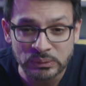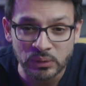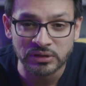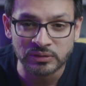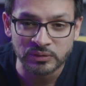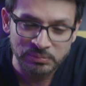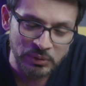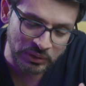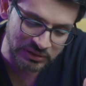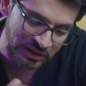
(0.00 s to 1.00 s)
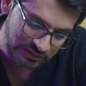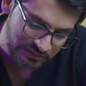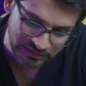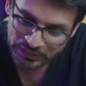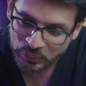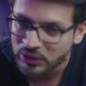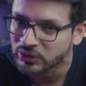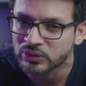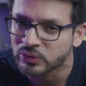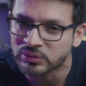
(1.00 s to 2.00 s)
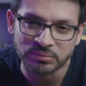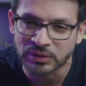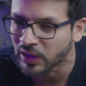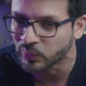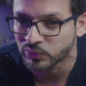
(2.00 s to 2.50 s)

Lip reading: wanted to smoke because I just still wanted to do something. I was